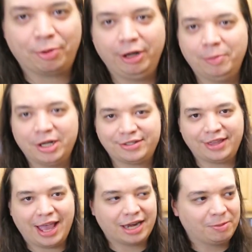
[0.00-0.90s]
pretty much
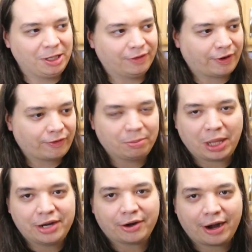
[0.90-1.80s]
the enemy of every
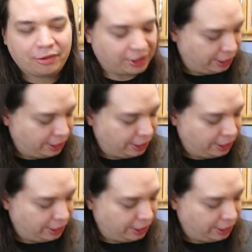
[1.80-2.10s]
blender out